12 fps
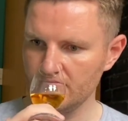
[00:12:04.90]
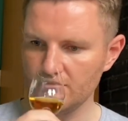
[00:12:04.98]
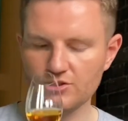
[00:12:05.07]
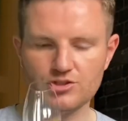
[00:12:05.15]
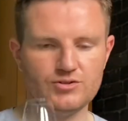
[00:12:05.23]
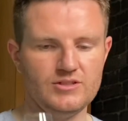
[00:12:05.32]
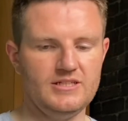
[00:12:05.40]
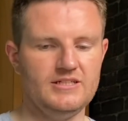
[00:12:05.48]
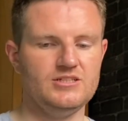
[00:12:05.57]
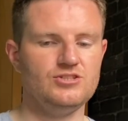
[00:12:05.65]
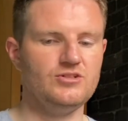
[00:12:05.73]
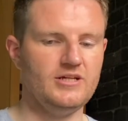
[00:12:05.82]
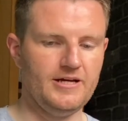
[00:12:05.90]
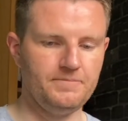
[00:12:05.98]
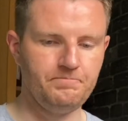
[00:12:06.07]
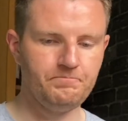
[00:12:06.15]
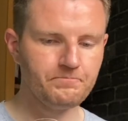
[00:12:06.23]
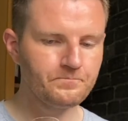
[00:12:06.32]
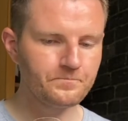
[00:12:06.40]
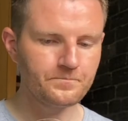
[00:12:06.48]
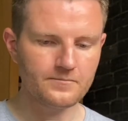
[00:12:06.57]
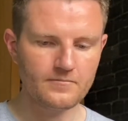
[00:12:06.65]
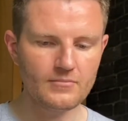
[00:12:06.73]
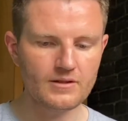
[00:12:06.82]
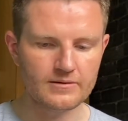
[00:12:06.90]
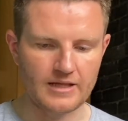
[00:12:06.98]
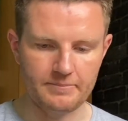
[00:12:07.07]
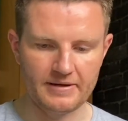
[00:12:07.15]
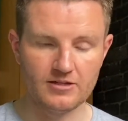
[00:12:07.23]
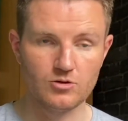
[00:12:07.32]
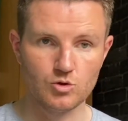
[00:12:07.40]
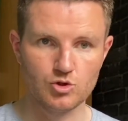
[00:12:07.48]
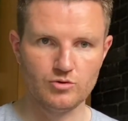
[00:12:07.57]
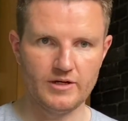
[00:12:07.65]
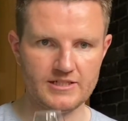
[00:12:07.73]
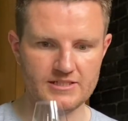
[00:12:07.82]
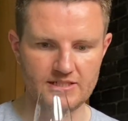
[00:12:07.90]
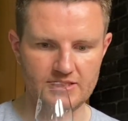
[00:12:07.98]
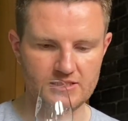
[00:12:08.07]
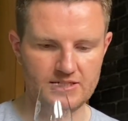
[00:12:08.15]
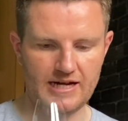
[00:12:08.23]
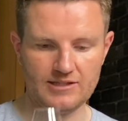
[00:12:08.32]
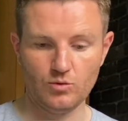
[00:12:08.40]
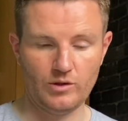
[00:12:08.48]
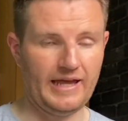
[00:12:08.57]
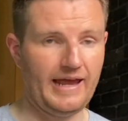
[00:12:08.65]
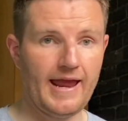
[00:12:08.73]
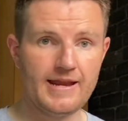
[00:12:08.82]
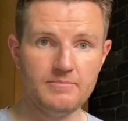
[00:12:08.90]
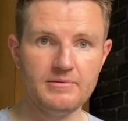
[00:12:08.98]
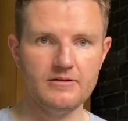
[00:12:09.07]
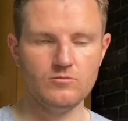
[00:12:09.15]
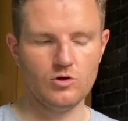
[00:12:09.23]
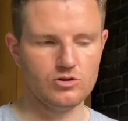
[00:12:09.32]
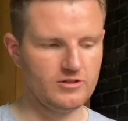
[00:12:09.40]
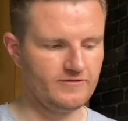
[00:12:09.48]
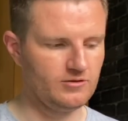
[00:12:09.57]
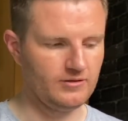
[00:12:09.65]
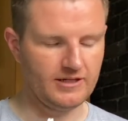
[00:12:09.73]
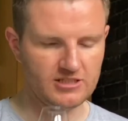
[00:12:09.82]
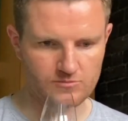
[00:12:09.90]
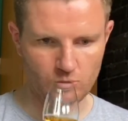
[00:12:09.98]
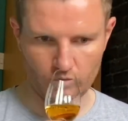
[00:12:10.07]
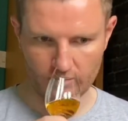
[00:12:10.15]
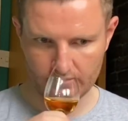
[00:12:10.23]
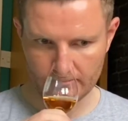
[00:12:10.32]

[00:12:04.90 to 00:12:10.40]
Stiuireadair, straight in, that big coastal hit stays there. I don't get any peat whatsoever, I don't get any smoke.